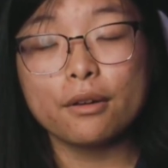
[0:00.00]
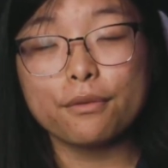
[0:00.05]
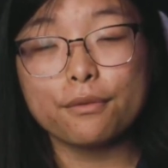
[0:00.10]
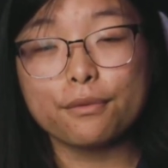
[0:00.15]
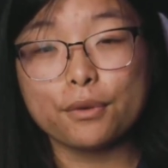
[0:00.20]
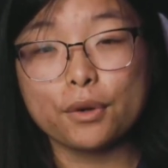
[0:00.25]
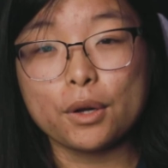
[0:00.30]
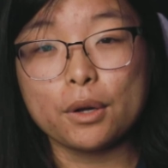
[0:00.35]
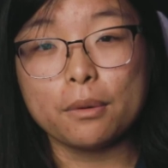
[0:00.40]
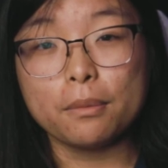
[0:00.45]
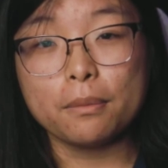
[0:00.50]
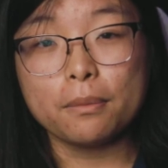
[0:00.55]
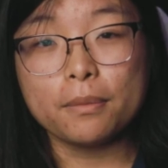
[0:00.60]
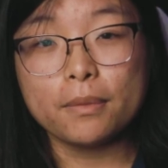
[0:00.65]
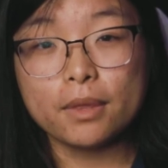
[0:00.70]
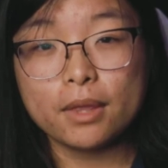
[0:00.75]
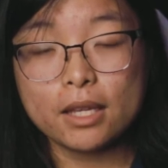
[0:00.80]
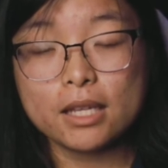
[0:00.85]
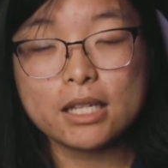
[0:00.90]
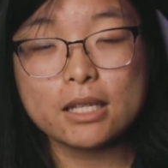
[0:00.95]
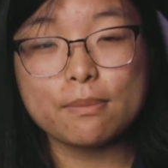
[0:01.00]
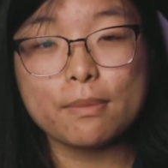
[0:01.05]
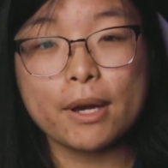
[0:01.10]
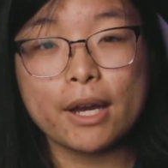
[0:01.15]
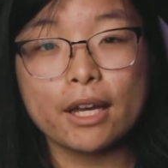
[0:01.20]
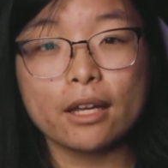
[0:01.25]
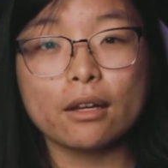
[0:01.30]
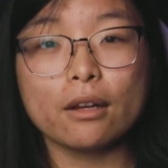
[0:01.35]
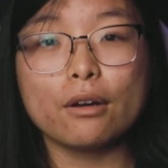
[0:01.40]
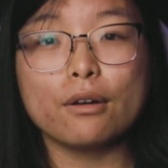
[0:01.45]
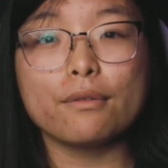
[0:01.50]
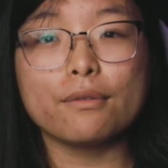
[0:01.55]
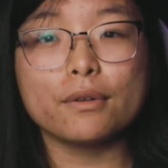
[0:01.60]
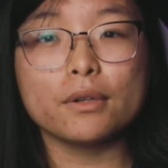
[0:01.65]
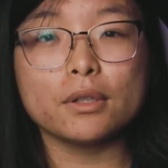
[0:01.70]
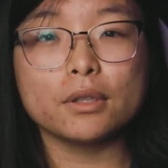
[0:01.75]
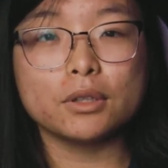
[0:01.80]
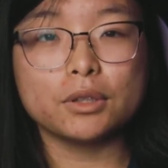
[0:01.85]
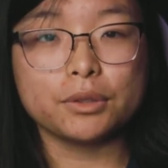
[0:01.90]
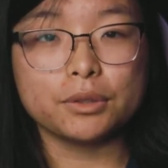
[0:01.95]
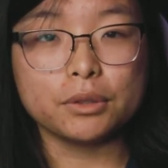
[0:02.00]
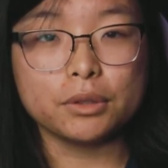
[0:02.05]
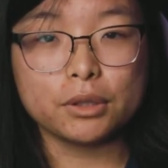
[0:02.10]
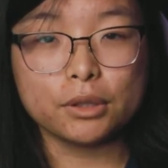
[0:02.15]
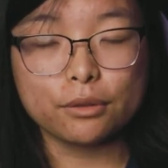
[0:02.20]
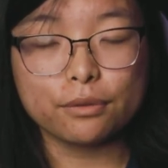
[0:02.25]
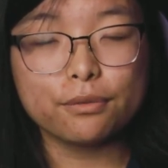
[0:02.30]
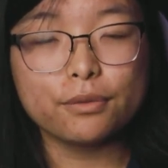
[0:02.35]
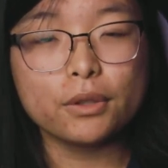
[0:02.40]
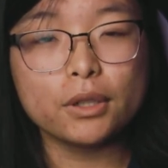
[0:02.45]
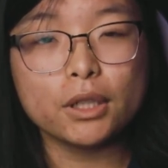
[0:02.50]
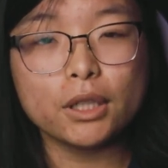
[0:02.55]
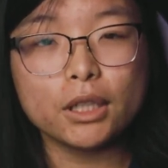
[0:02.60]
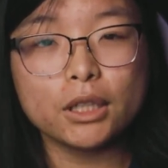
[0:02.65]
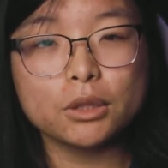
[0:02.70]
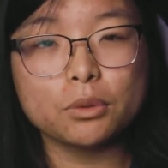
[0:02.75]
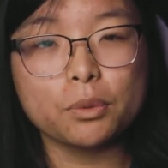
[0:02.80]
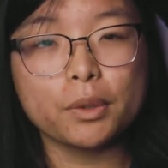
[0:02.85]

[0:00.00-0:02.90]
from this mic over to your footage,